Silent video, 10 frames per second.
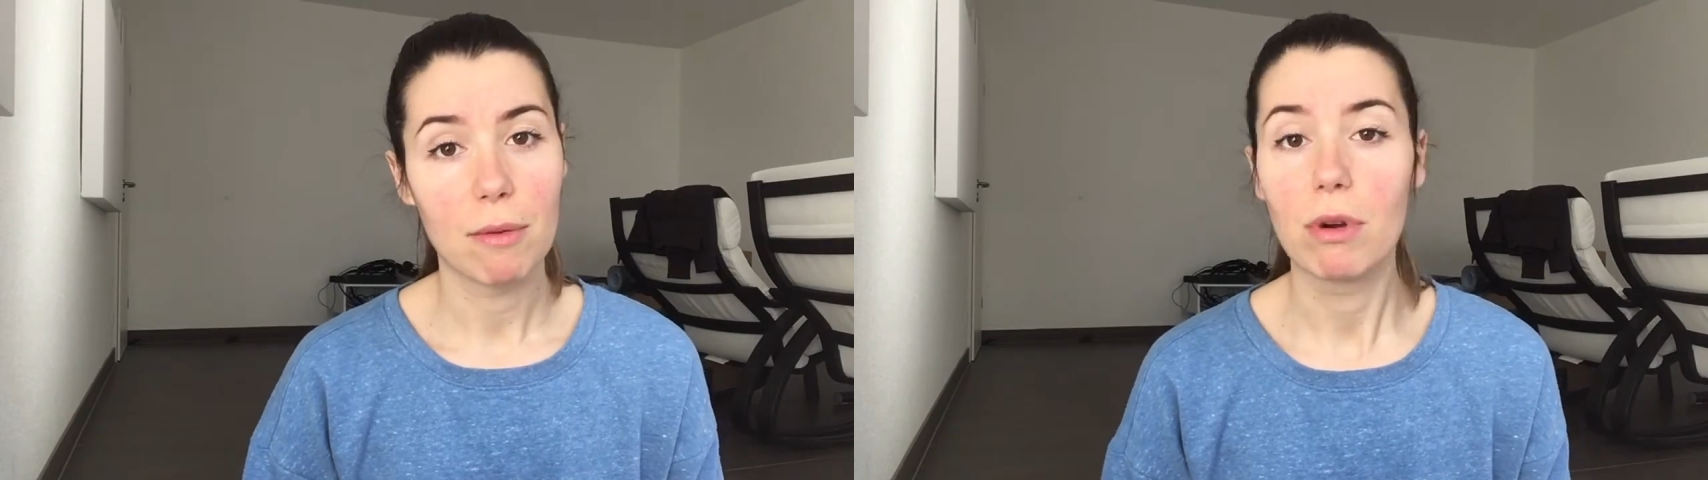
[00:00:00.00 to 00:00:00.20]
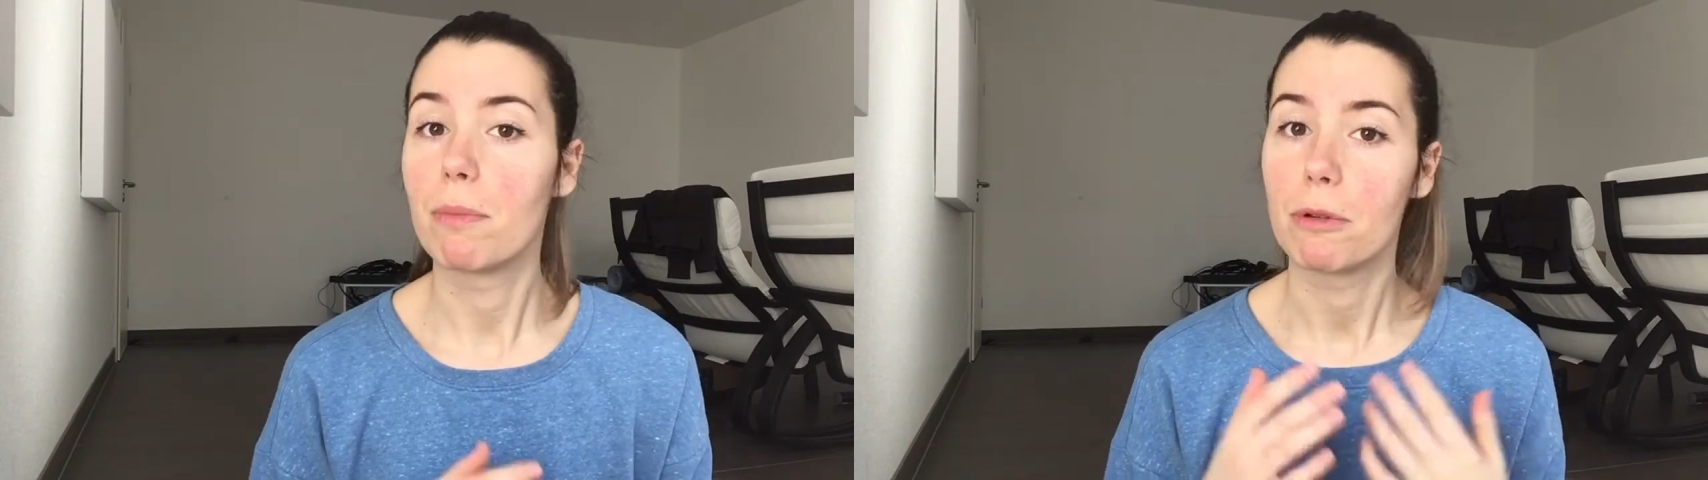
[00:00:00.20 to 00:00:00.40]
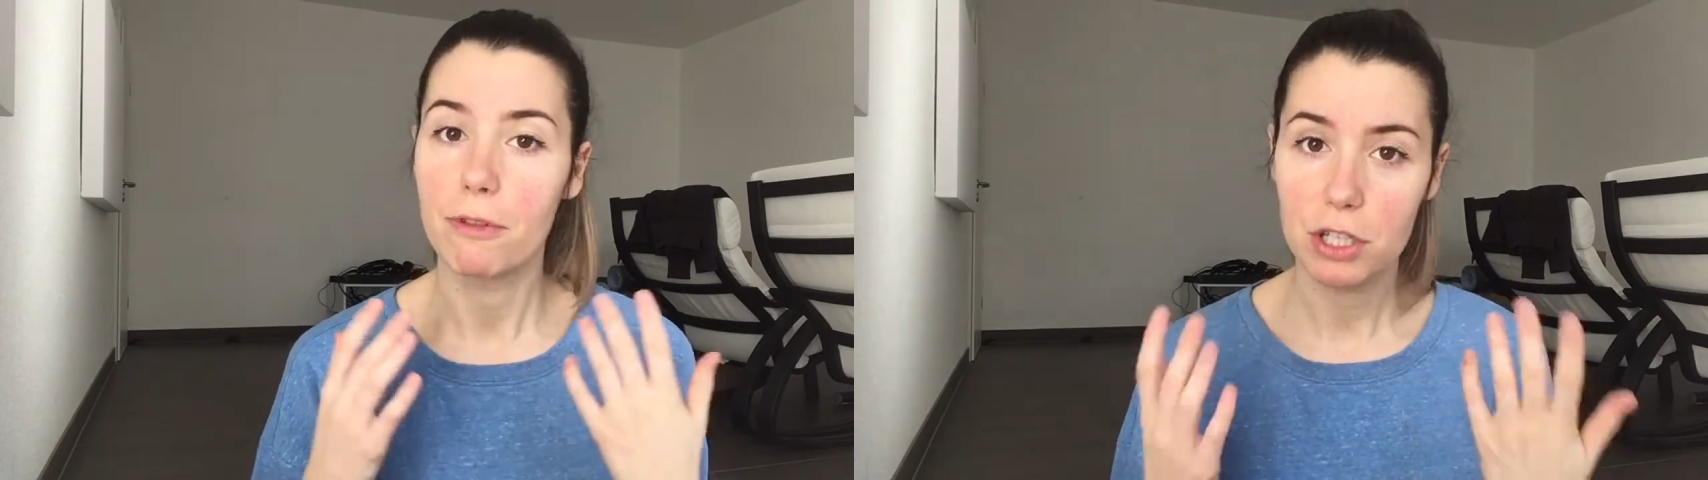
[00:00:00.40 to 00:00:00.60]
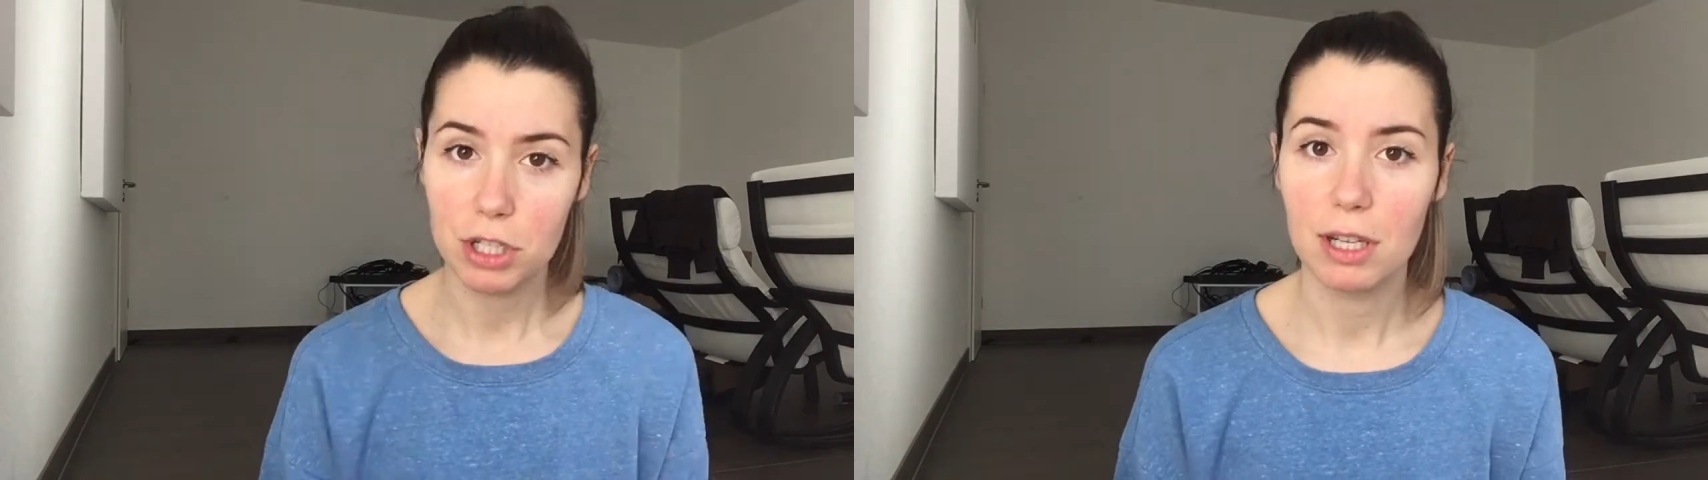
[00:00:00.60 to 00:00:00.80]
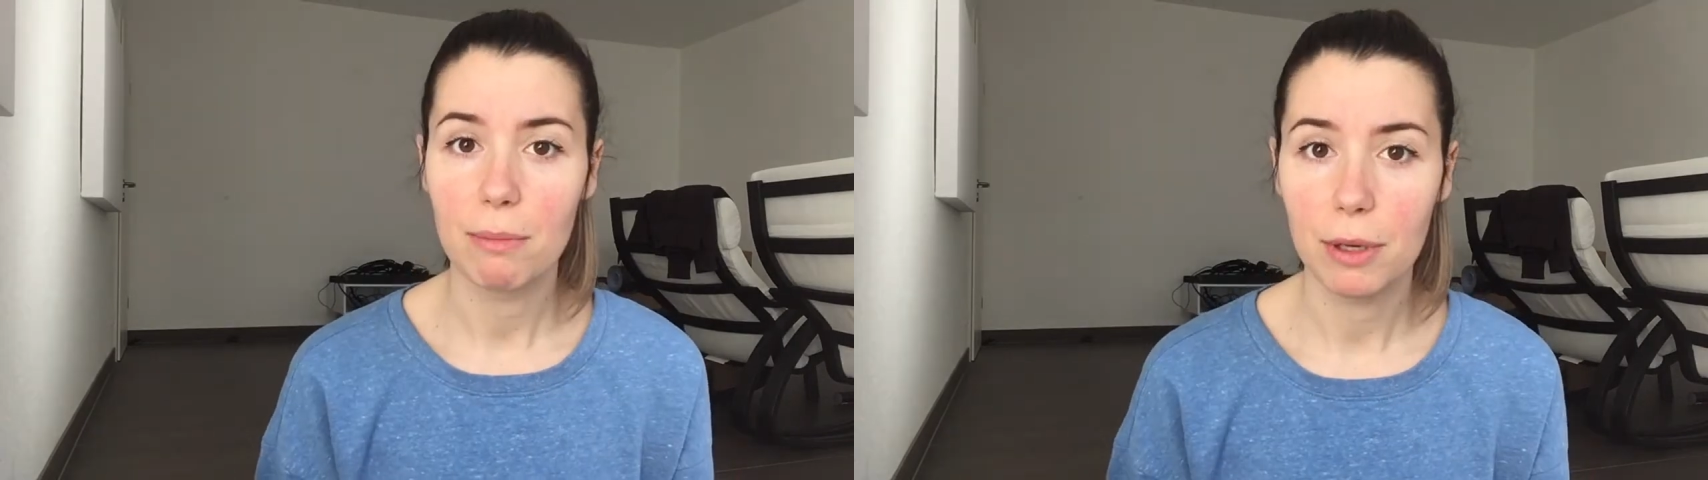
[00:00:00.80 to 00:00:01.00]
we're
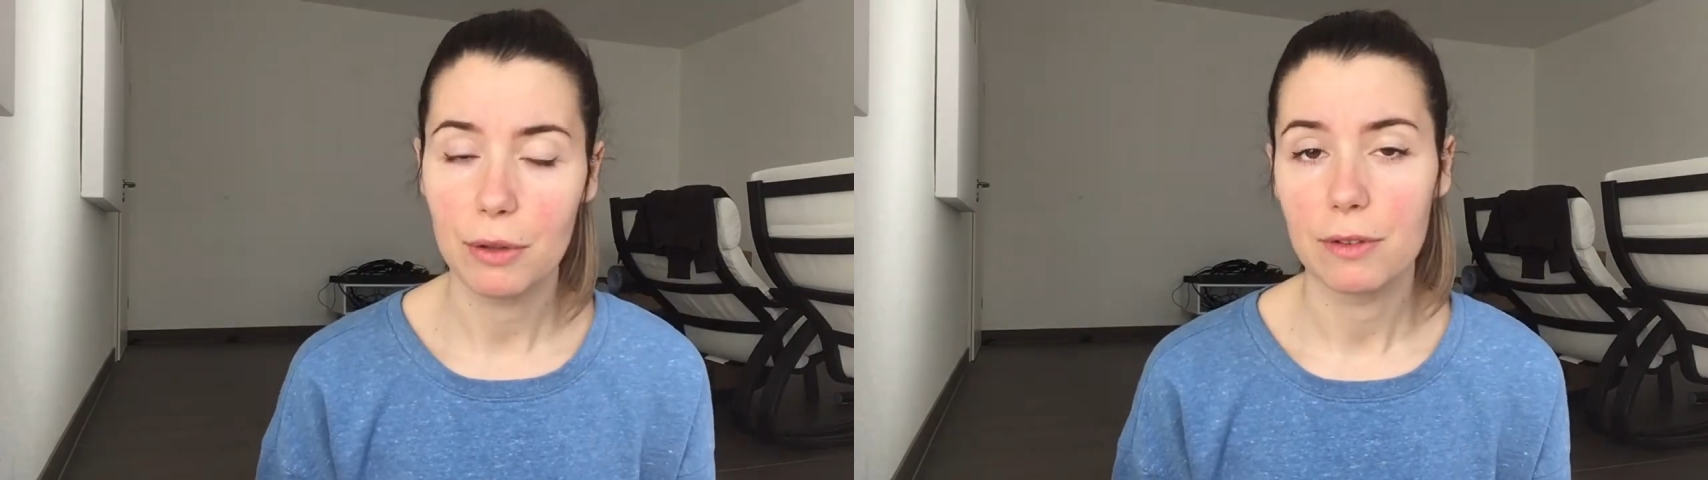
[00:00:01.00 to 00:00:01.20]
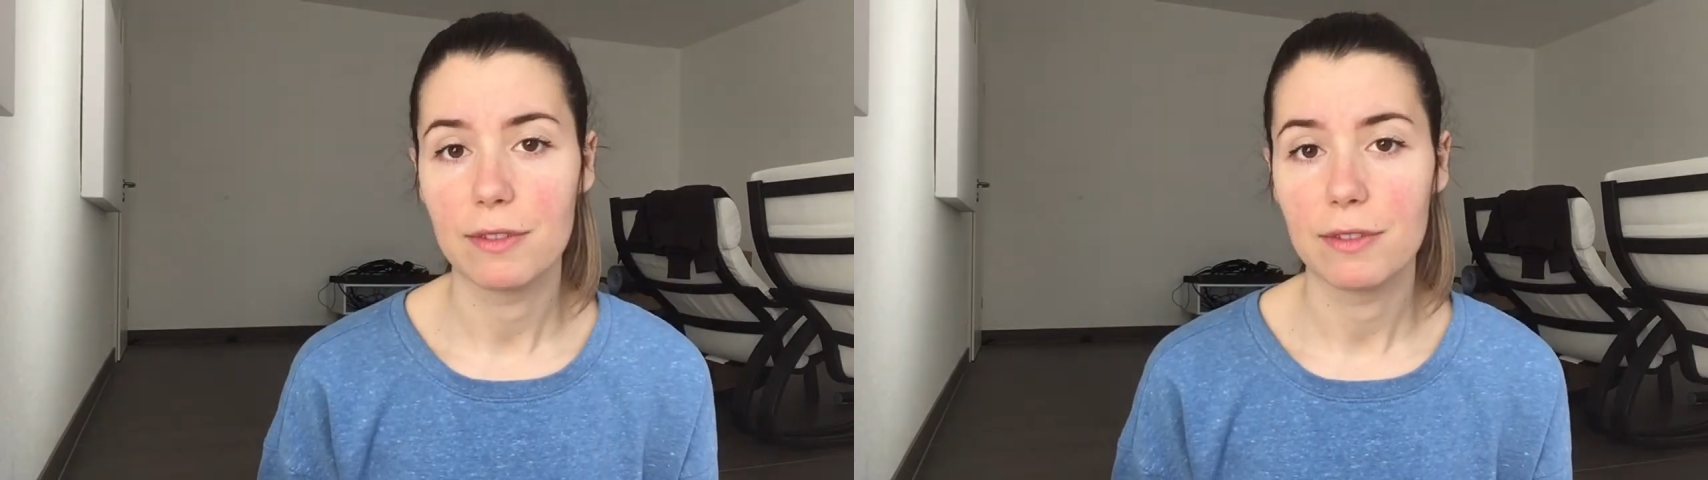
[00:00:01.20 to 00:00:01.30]
proficient in both of